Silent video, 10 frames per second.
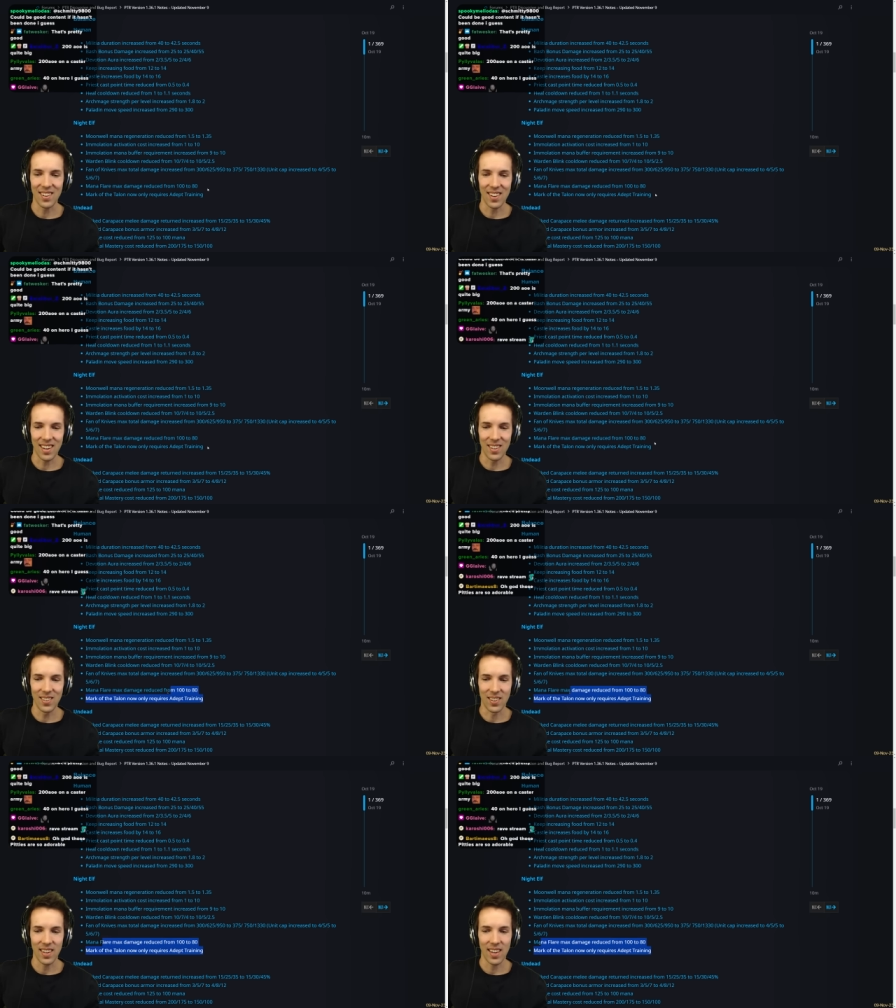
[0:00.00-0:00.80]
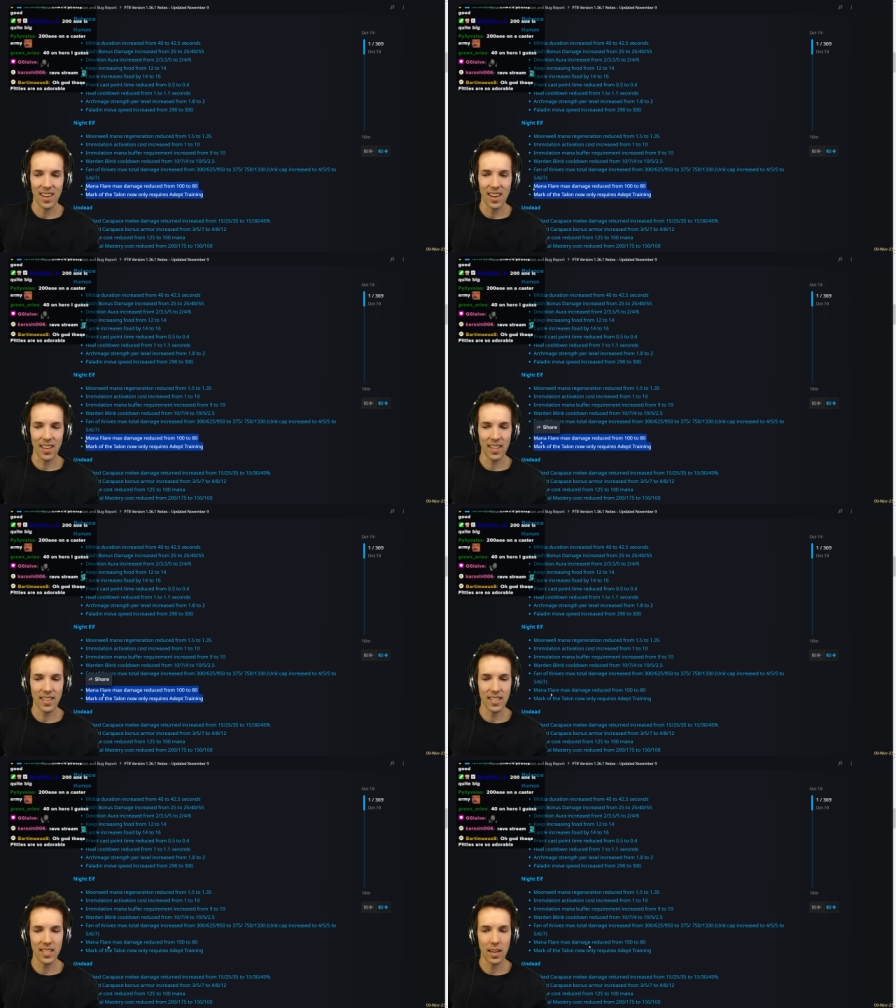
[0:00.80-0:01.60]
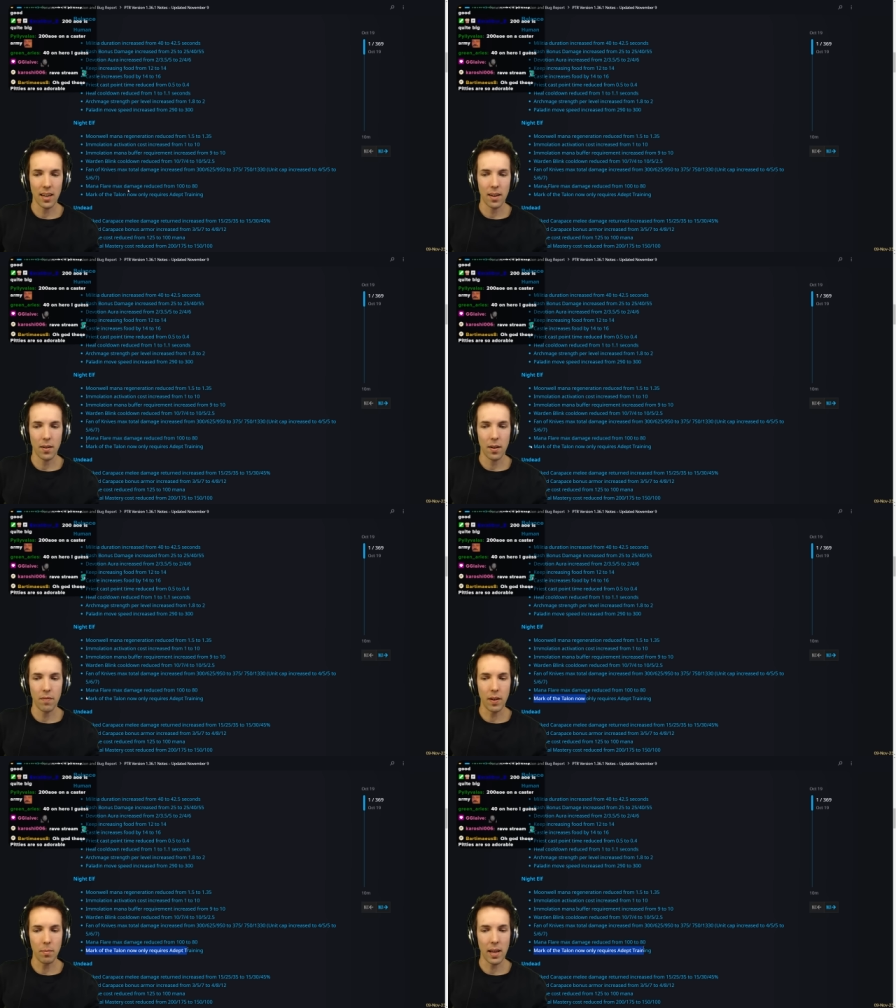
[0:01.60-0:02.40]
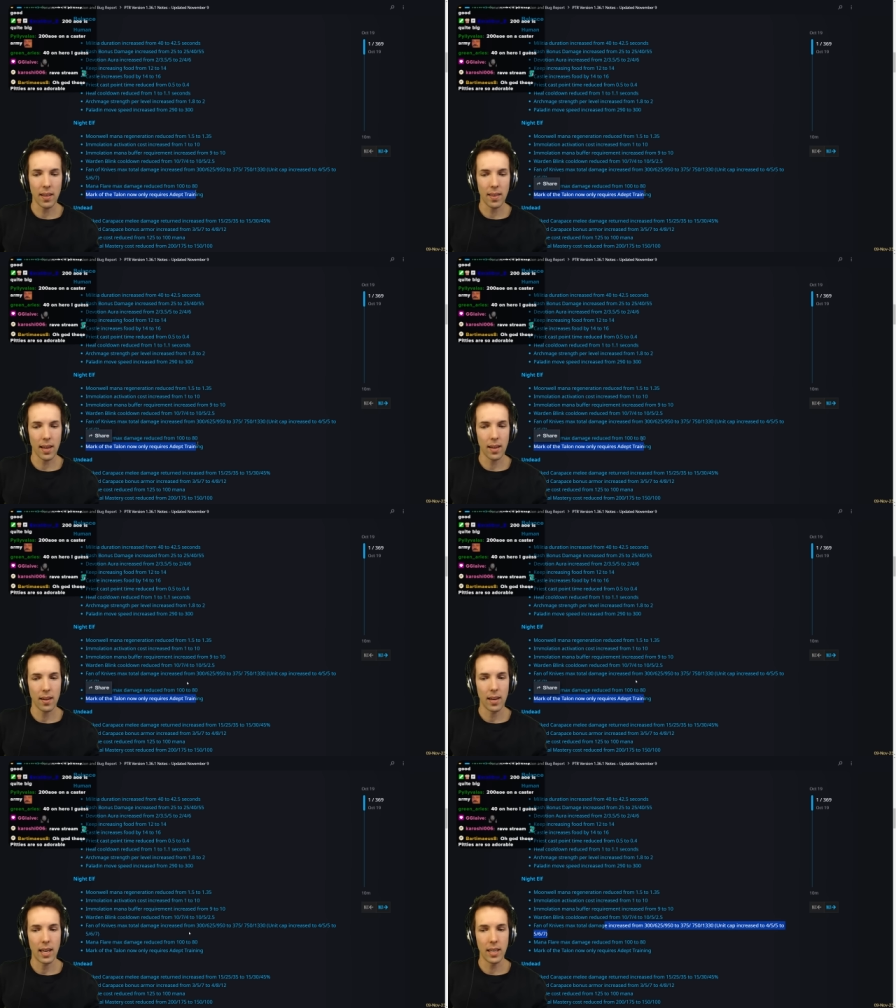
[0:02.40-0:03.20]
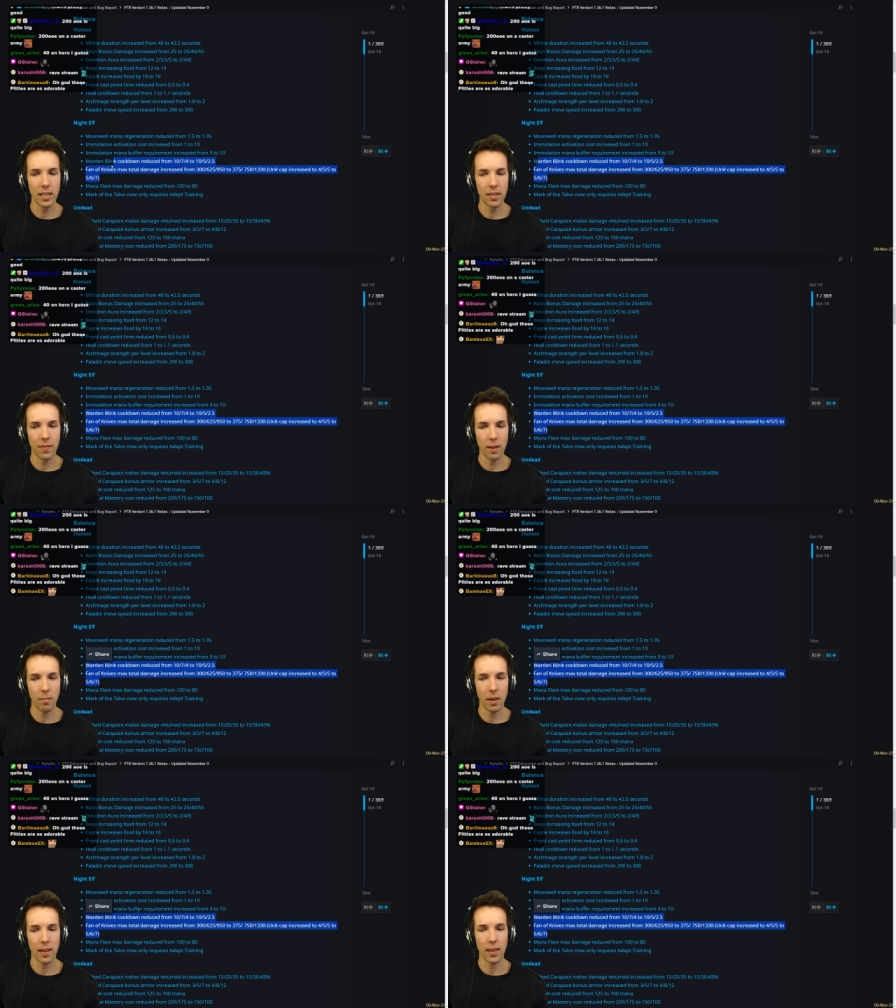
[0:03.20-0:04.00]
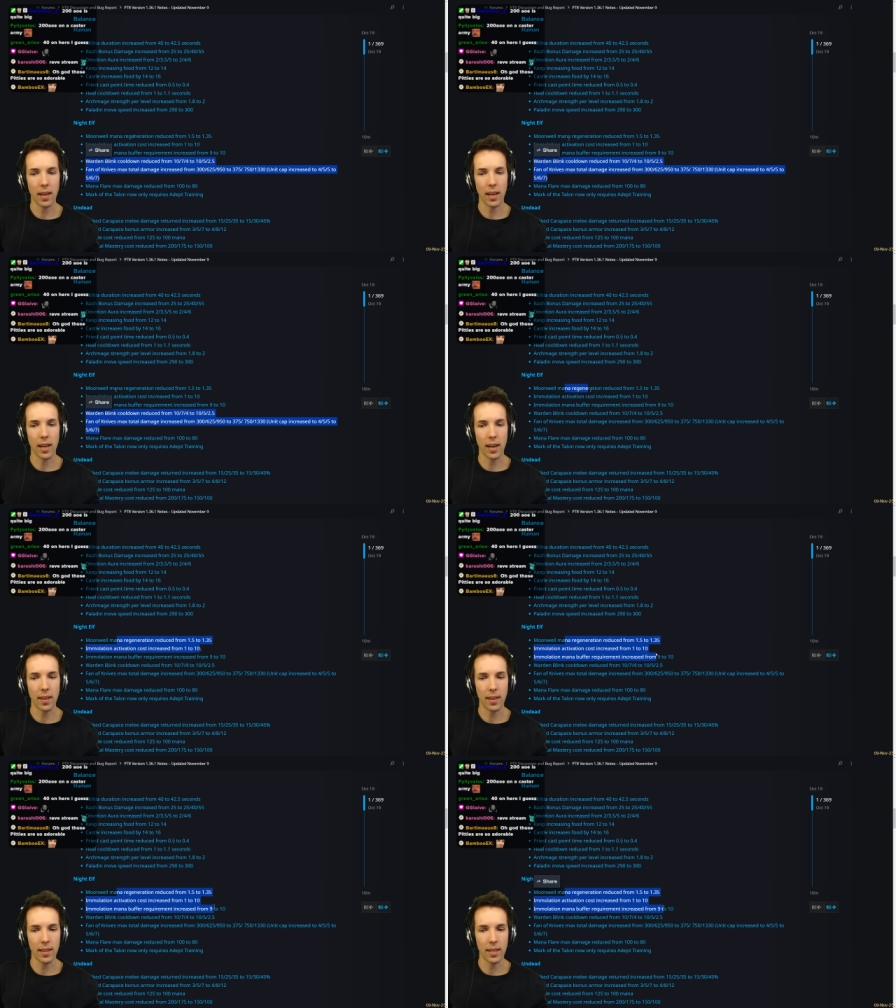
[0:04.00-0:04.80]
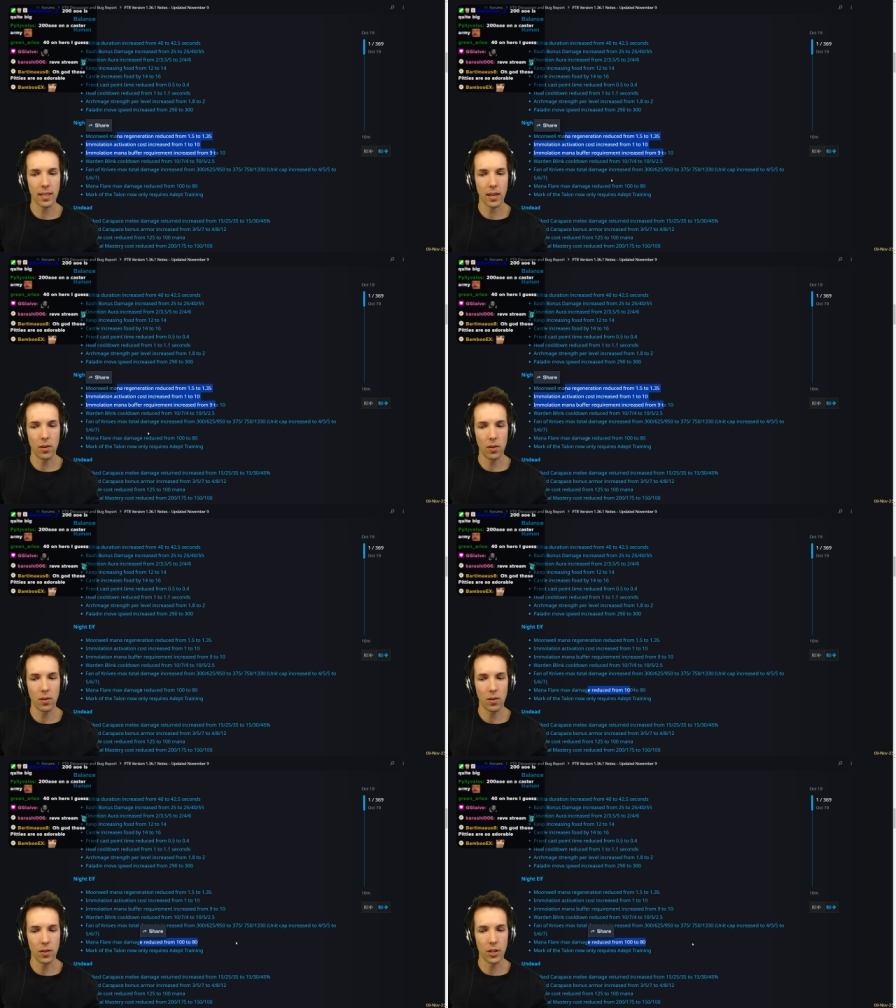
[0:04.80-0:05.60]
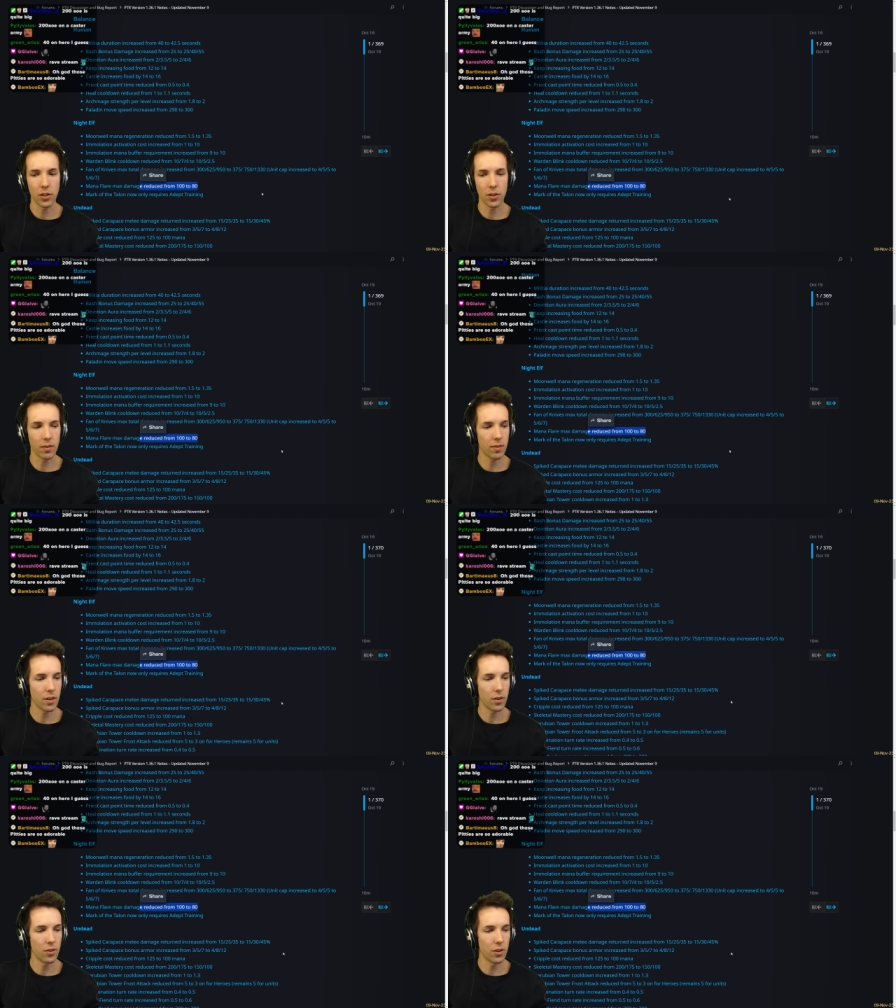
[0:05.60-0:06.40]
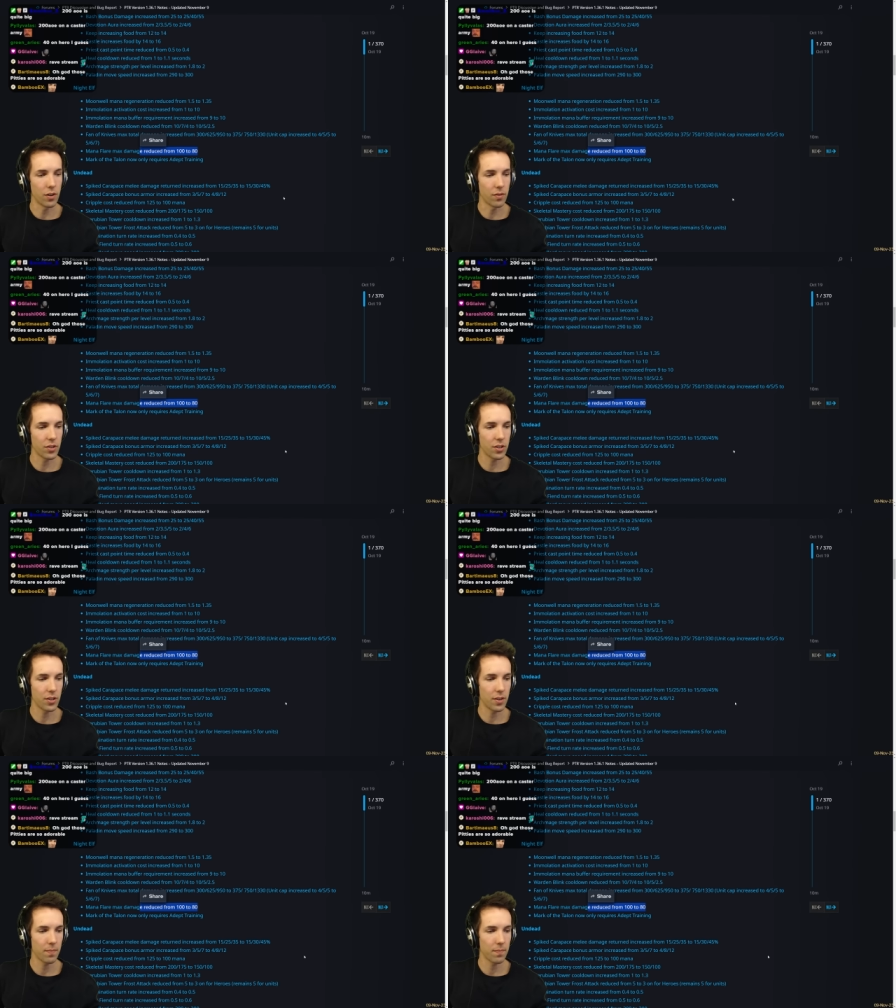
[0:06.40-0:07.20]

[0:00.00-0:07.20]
Okay. Cool. Uh, I think this is a, a, fun play thing, and this is a fun play thing, and I think these are all deserved nerfs.